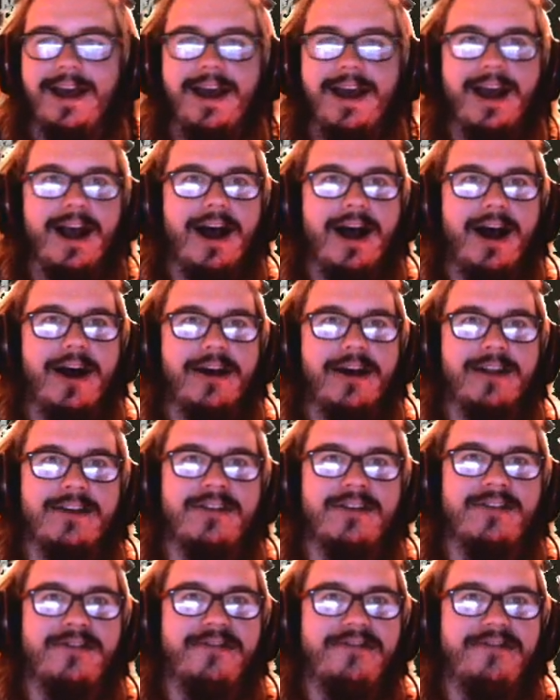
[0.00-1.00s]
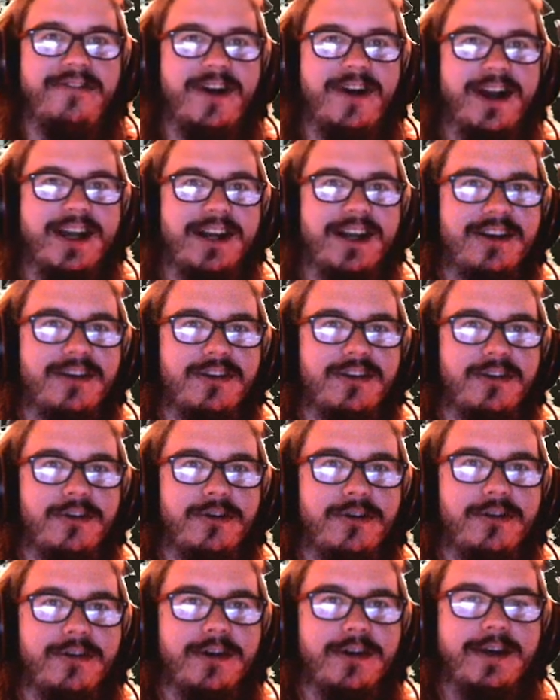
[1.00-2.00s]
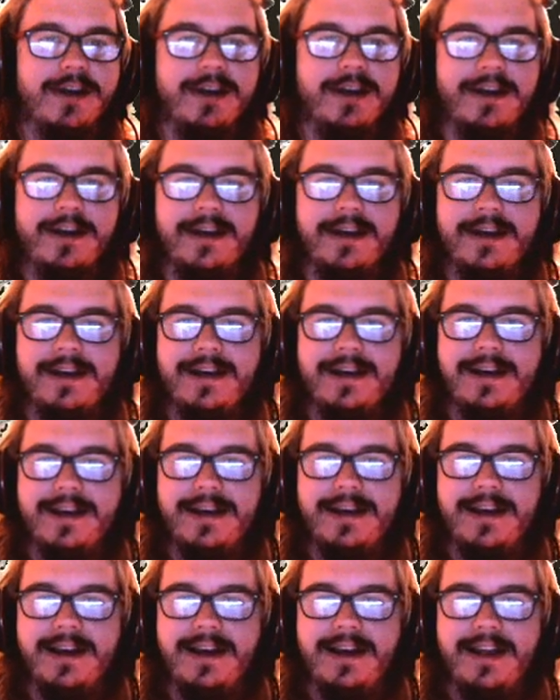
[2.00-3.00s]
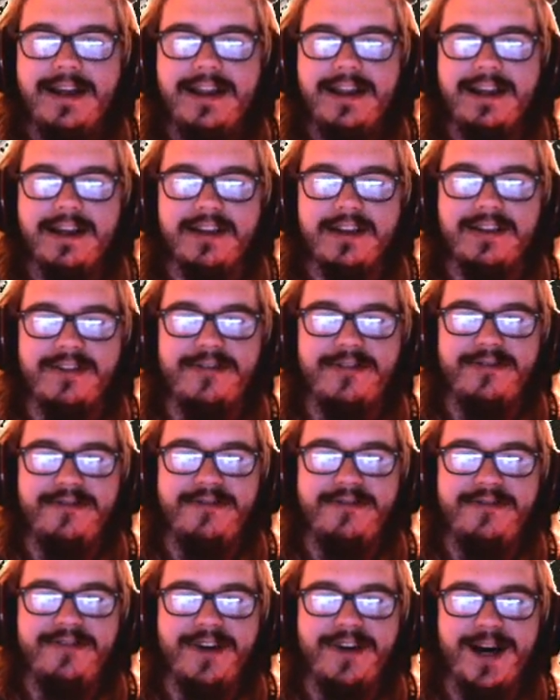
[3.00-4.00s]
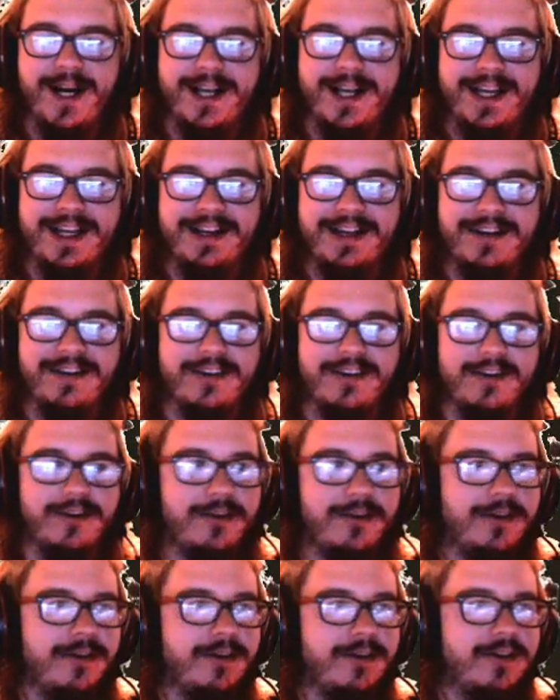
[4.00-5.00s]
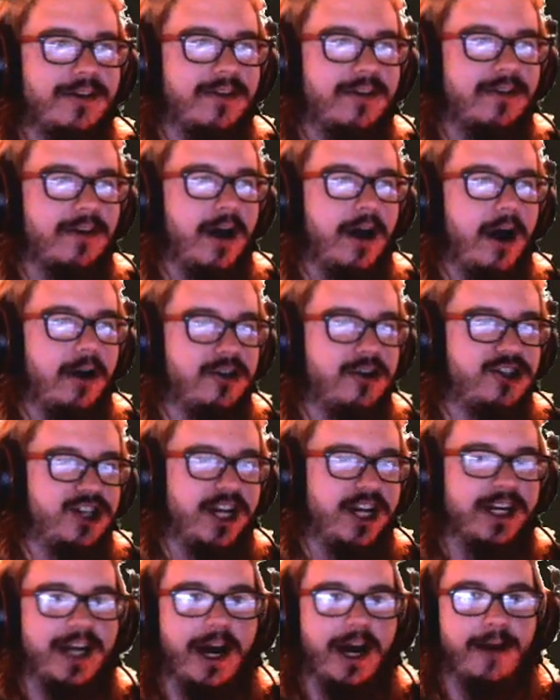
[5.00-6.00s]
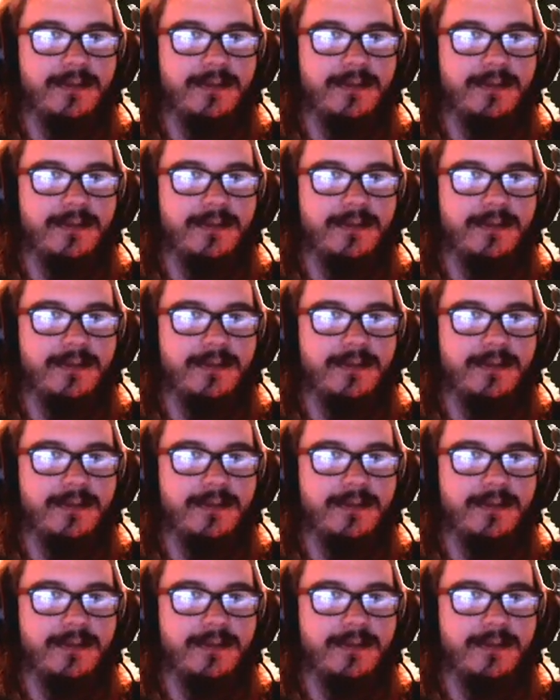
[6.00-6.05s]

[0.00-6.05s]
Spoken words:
Oh, this fucking dude. This fucking dude. Just, oh shit, now I'm